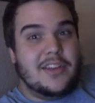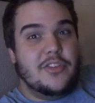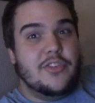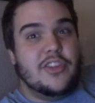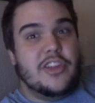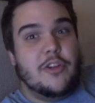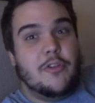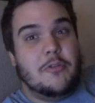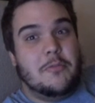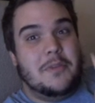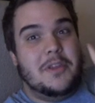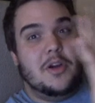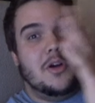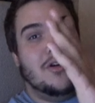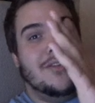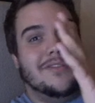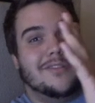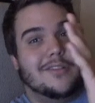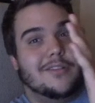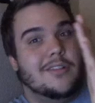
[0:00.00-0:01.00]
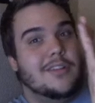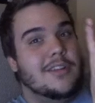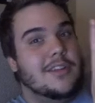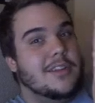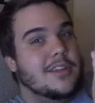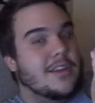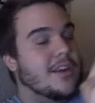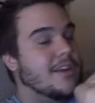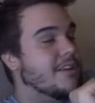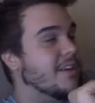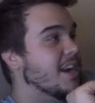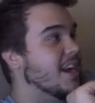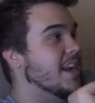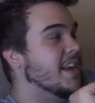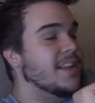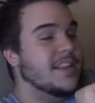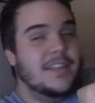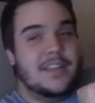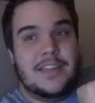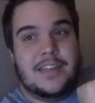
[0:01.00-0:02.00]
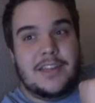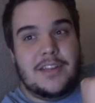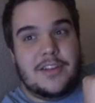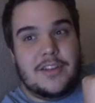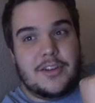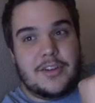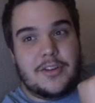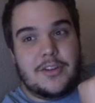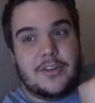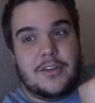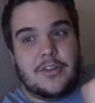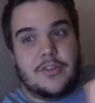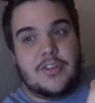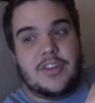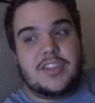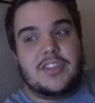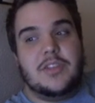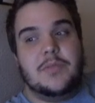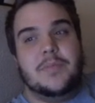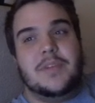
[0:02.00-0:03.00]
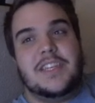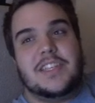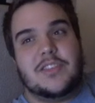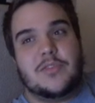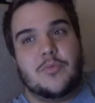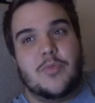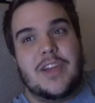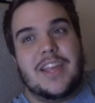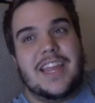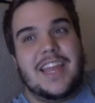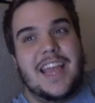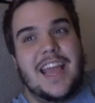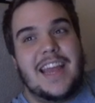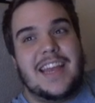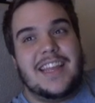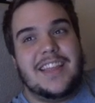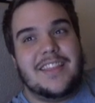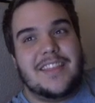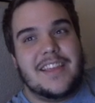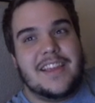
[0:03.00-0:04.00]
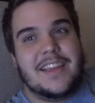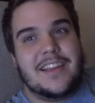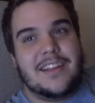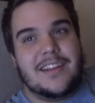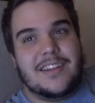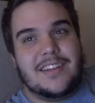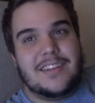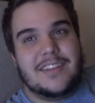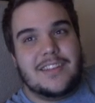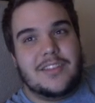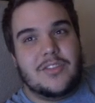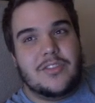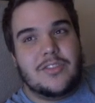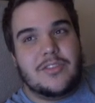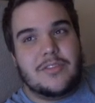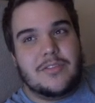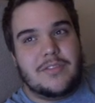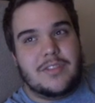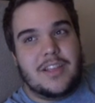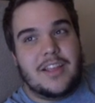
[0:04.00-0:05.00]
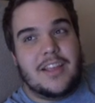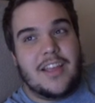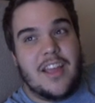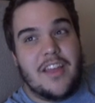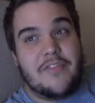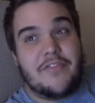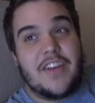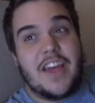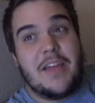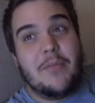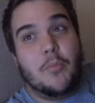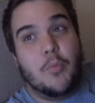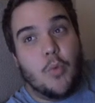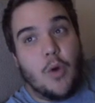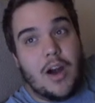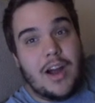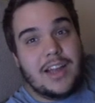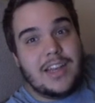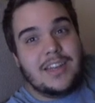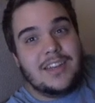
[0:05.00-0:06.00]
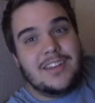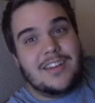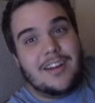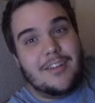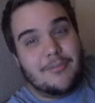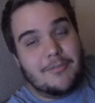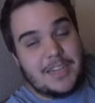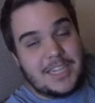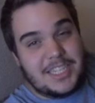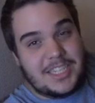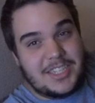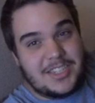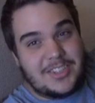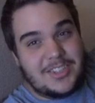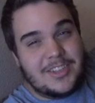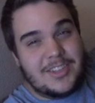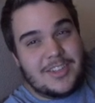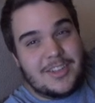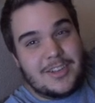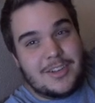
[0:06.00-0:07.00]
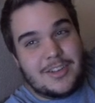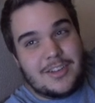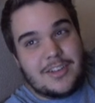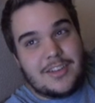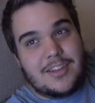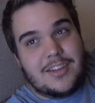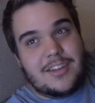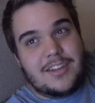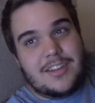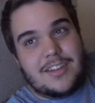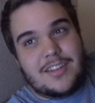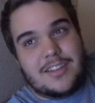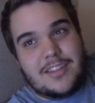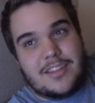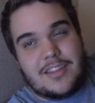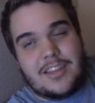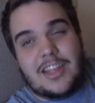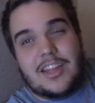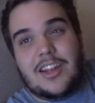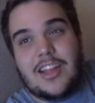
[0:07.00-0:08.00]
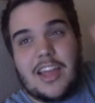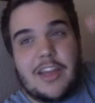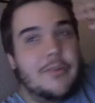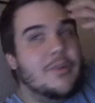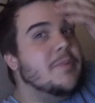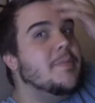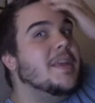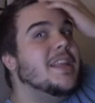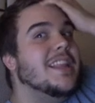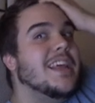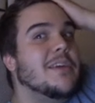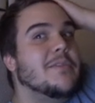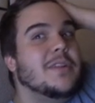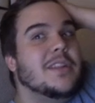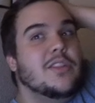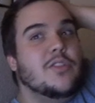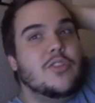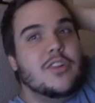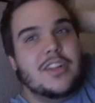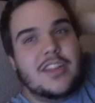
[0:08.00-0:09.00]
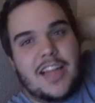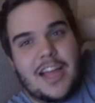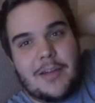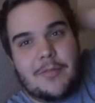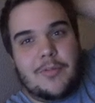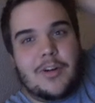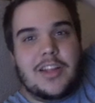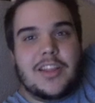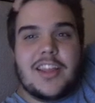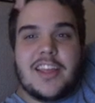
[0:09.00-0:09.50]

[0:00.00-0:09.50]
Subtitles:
YuGiOh would be over, alright? Crystal Beast winning anything, if they won a regional, it would be like when Lunalight won.